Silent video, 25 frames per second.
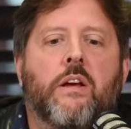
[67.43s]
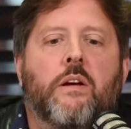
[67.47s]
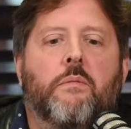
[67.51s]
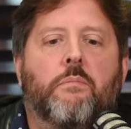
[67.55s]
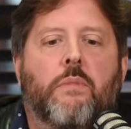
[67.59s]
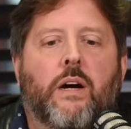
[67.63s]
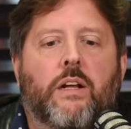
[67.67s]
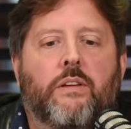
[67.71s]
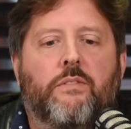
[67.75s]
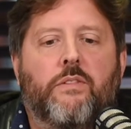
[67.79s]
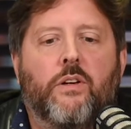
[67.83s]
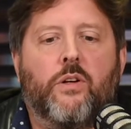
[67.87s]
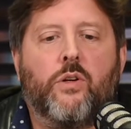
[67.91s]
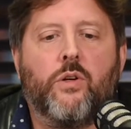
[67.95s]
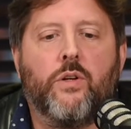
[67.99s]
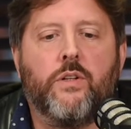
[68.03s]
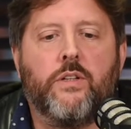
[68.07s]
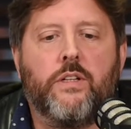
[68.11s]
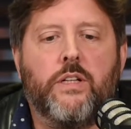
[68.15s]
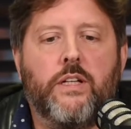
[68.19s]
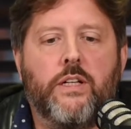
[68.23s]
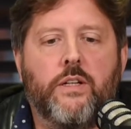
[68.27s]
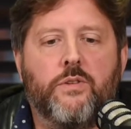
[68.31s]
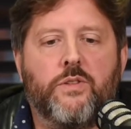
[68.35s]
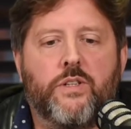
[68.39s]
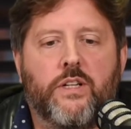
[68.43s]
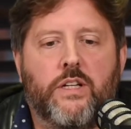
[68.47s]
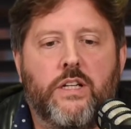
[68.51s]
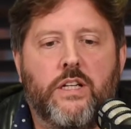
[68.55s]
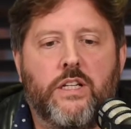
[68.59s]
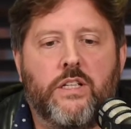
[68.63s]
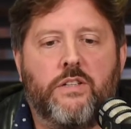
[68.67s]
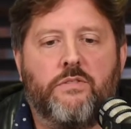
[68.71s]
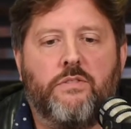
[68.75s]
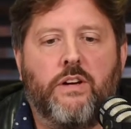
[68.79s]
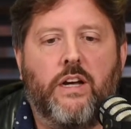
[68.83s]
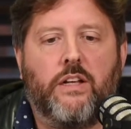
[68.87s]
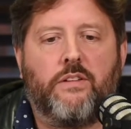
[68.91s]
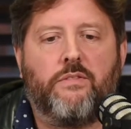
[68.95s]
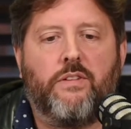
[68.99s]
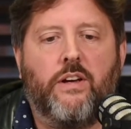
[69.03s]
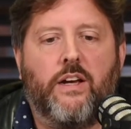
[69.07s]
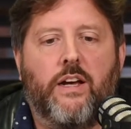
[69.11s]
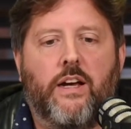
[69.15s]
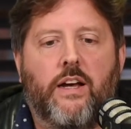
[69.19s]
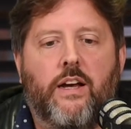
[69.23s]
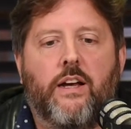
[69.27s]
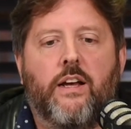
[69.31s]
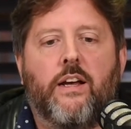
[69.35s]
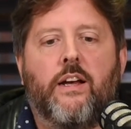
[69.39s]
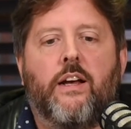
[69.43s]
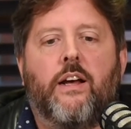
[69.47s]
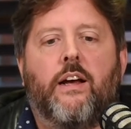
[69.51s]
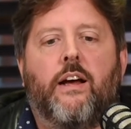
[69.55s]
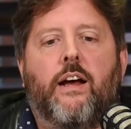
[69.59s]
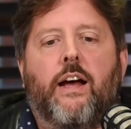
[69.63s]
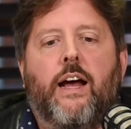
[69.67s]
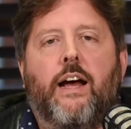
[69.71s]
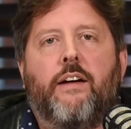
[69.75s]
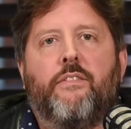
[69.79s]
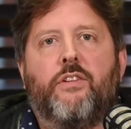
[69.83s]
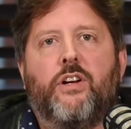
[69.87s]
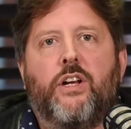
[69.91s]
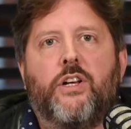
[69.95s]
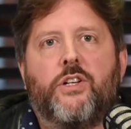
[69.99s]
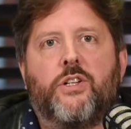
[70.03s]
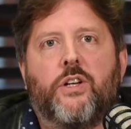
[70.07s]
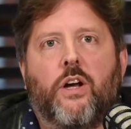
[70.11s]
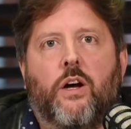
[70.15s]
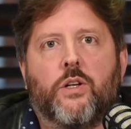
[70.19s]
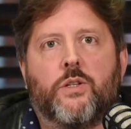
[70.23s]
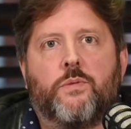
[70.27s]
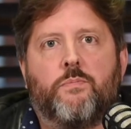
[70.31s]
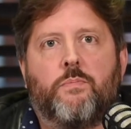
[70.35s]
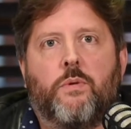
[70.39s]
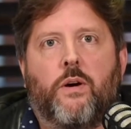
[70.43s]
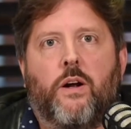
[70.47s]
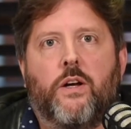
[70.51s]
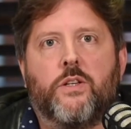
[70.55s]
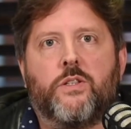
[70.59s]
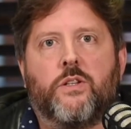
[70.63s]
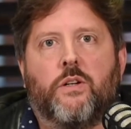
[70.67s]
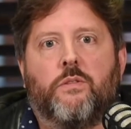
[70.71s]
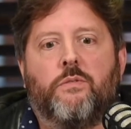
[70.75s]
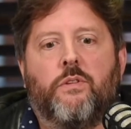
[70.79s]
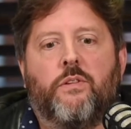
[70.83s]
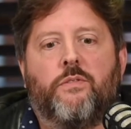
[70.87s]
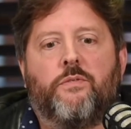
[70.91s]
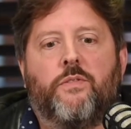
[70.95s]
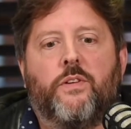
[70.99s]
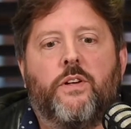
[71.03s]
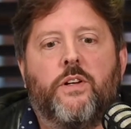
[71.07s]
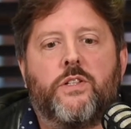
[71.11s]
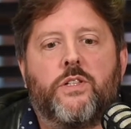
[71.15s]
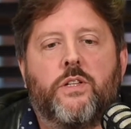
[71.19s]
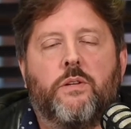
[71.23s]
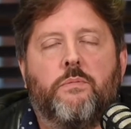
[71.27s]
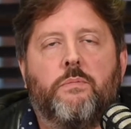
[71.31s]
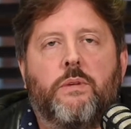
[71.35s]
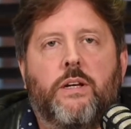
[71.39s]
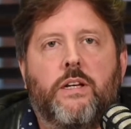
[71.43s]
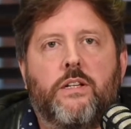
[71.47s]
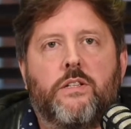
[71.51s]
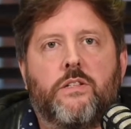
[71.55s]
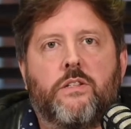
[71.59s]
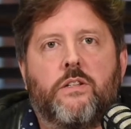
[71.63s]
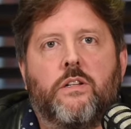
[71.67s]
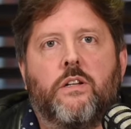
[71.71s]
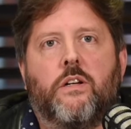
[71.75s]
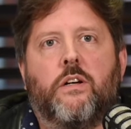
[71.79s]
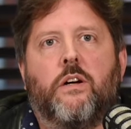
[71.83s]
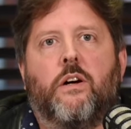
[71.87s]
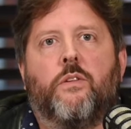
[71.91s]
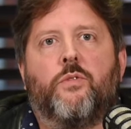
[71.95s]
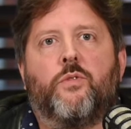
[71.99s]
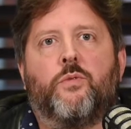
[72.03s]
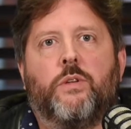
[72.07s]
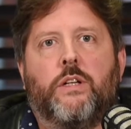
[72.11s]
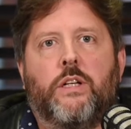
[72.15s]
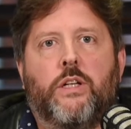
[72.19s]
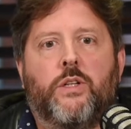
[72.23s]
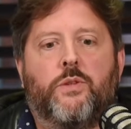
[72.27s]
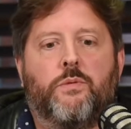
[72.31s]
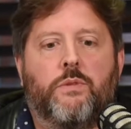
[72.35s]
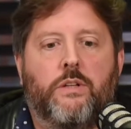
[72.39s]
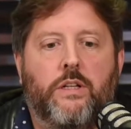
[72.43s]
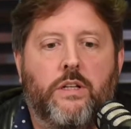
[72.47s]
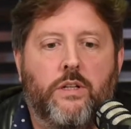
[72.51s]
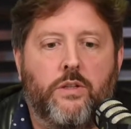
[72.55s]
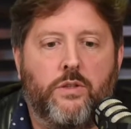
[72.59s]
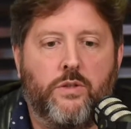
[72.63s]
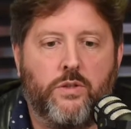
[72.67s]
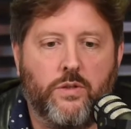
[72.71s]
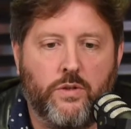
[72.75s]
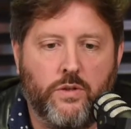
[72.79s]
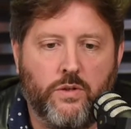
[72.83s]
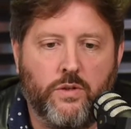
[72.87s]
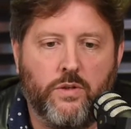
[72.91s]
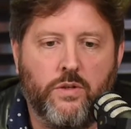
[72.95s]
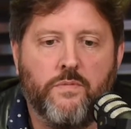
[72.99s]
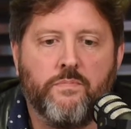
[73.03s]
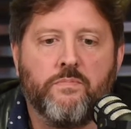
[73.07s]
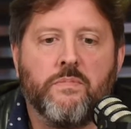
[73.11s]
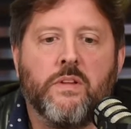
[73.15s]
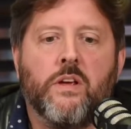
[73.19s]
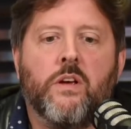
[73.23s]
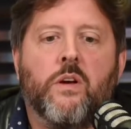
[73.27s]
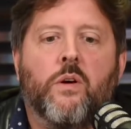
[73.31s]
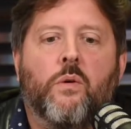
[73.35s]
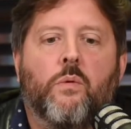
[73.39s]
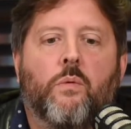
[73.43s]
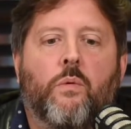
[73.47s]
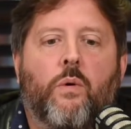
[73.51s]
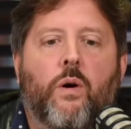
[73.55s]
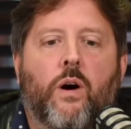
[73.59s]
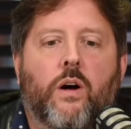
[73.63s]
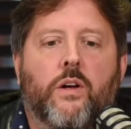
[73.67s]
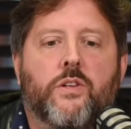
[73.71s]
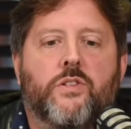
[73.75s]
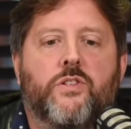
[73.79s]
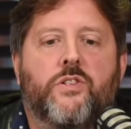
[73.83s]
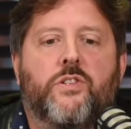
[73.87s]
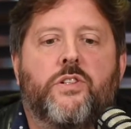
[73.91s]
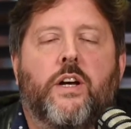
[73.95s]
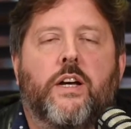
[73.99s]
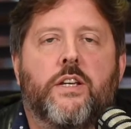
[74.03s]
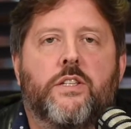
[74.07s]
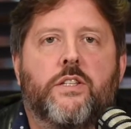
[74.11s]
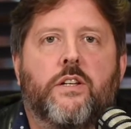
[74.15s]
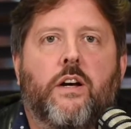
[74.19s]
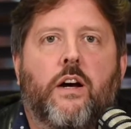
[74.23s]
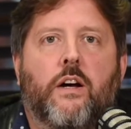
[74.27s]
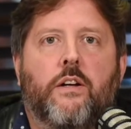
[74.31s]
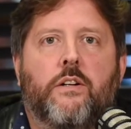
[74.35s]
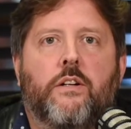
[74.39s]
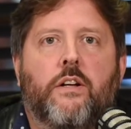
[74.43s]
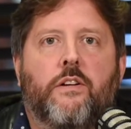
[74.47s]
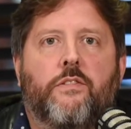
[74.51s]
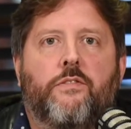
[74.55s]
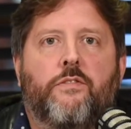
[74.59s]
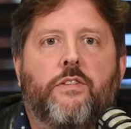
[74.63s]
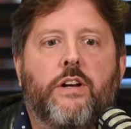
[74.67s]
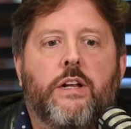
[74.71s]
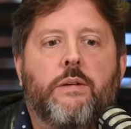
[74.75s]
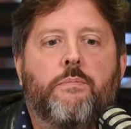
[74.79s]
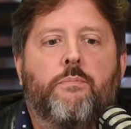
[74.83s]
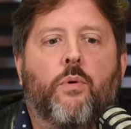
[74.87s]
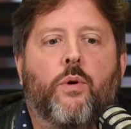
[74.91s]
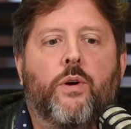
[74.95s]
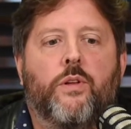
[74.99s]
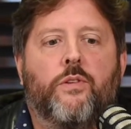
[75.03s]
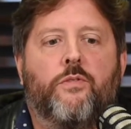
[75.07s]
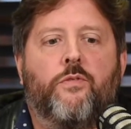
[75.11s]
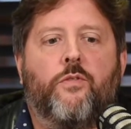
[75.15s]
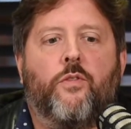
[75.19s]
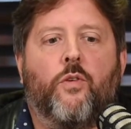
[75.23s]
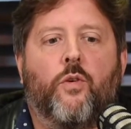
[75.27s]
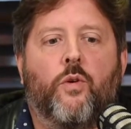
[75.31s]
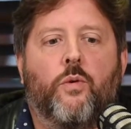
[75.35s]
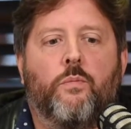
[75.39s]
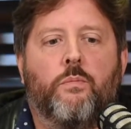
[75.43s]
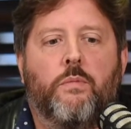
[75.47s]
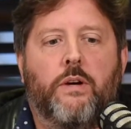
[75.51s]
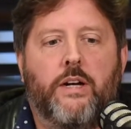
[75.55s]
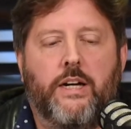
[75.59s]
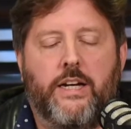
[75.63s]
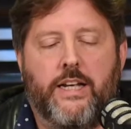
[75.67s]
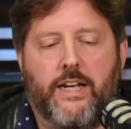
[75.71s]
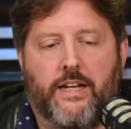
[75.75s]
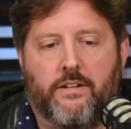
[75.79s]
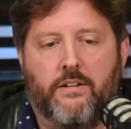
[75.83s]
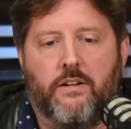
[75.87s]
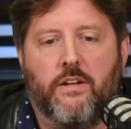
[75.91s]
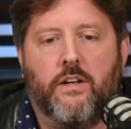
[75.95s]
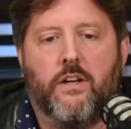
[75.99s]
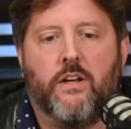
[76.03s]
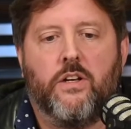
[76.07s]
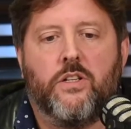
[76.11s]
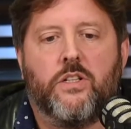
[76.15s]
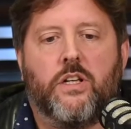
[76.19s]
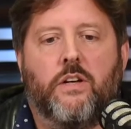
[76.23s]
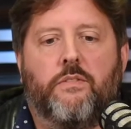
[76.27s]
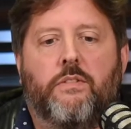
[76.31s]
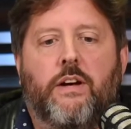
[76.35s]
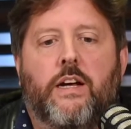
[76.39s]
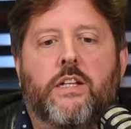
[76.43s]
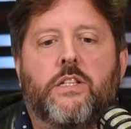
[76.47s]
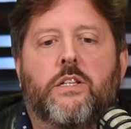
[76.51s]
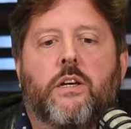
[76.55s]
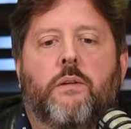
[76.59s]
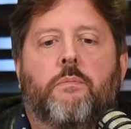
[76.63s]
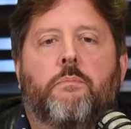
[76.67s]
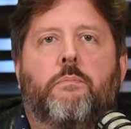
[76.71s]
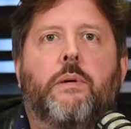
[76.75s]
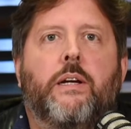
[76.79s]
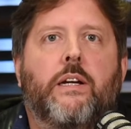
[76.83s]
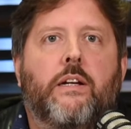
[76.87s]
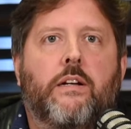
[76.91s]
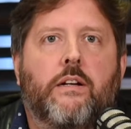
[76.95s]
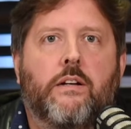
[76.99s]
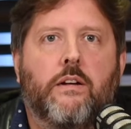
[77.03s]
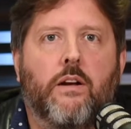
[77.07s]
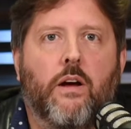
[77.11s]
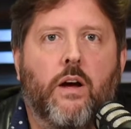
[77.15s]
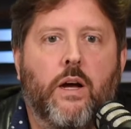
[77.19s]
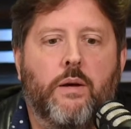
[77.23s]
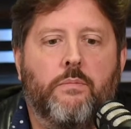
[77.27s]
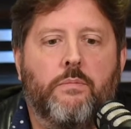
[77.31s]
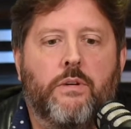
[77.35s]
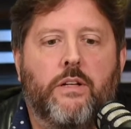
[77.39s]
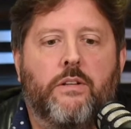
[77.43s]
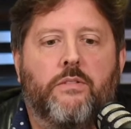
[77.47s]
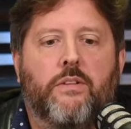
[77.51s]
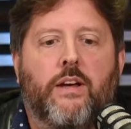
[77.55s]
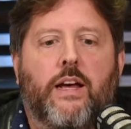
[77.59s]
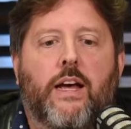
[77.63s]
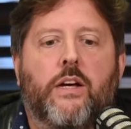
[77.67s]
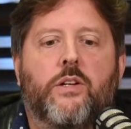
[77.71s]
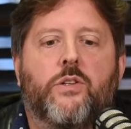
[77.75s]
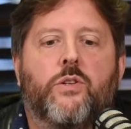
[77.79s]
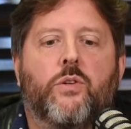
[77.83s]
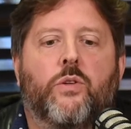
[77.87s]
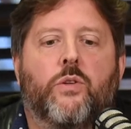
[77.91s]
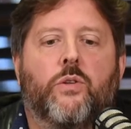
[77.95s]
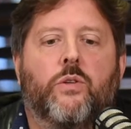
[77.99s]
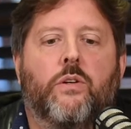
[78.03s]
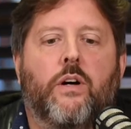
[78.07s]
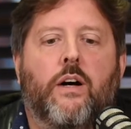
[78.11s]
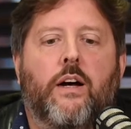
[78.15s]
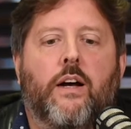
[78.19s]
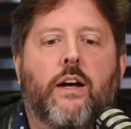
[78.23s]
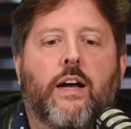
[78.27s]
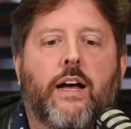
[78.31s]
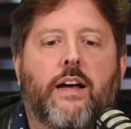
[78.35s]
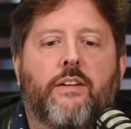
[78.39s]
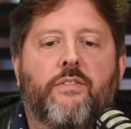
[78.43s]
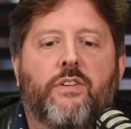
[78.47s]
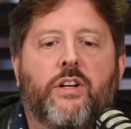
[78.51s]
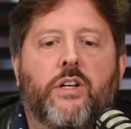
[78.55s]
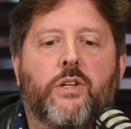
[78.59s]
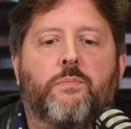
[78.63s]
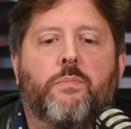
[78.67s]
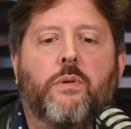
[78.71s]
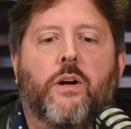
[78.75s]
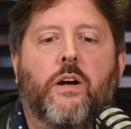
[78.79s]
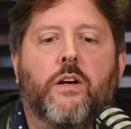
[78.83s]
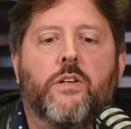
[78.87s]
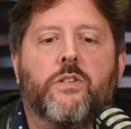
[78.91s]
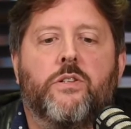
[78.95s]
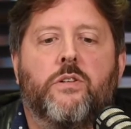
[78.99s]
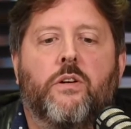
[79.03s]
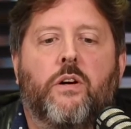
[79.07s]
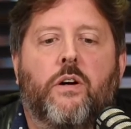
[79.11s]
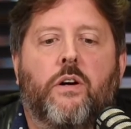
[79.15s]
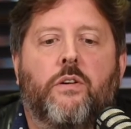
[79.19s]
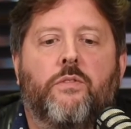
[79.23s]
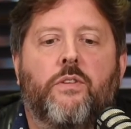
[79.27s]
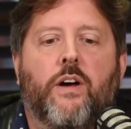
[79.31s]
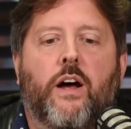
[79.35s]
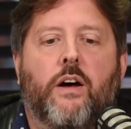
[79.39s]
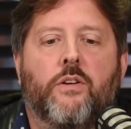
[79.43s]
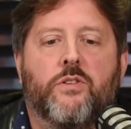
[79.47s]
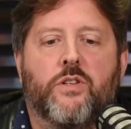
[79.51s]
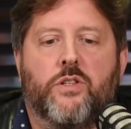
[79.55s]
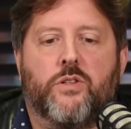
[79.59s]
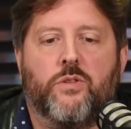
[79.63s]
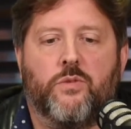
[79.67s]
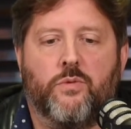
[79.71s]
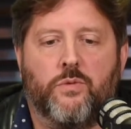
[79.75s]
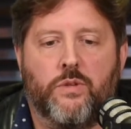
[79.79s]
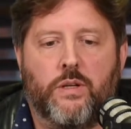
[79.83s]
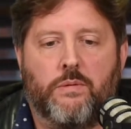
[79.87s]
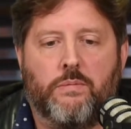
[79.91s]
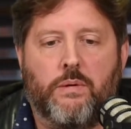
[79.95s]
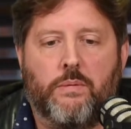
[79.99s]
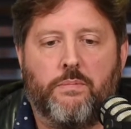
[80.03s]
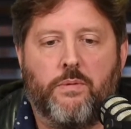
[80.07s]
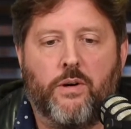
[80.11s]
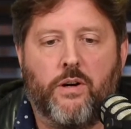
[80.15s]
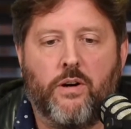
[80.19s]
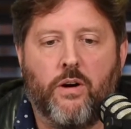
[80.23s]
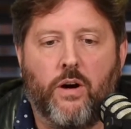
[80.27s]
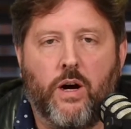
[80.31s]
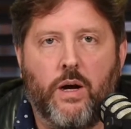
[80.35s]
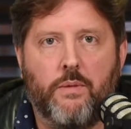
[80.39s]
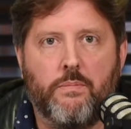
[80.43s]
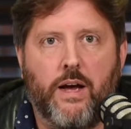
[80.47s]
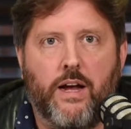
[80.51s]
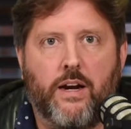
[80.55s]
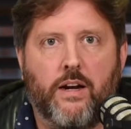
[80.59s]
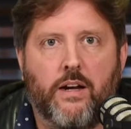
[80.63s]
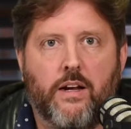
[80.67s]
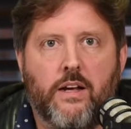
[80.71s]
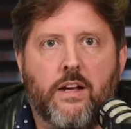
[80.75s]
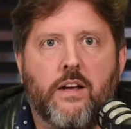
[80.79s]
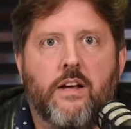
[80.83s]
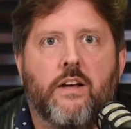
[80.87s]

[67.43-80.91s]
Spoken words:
But the good news is that the average house price of the first semester of 2022 was just under 3.4 million. So that's a big climb in the actual average price of houses Onder Papegaaiberg.